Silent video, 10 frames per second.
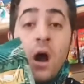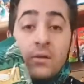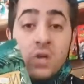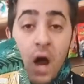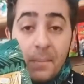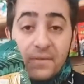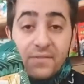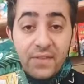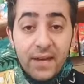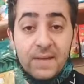on top
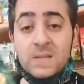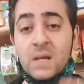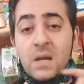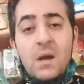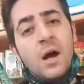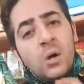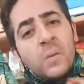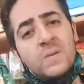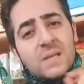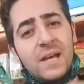of this. I
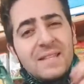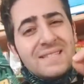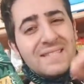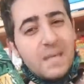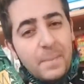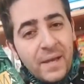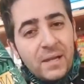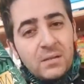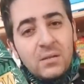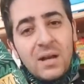almost like dip
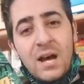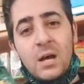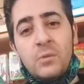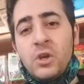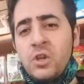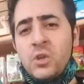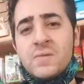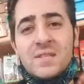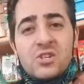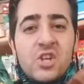it. You can
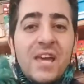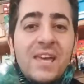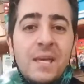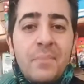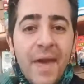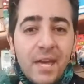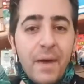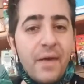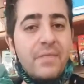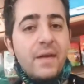use the shaking bag
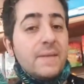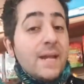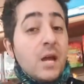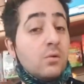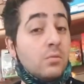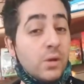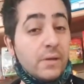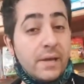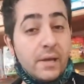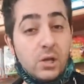method that I
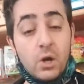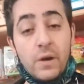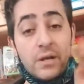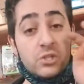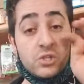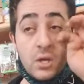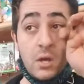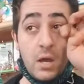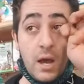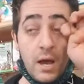really encourage.
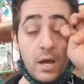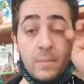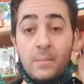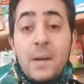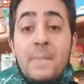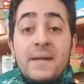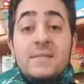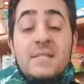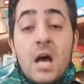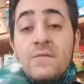But
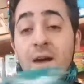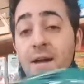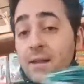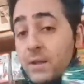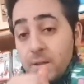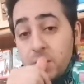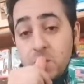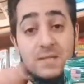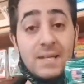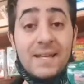myself, I literally
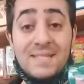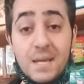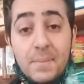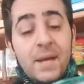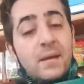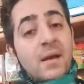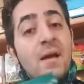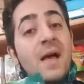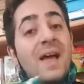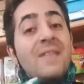just like dip it
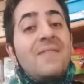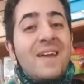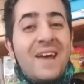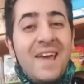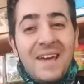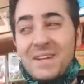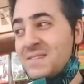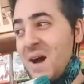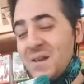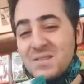and then I hand it
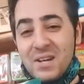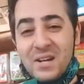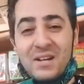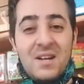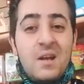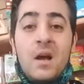to Oscar.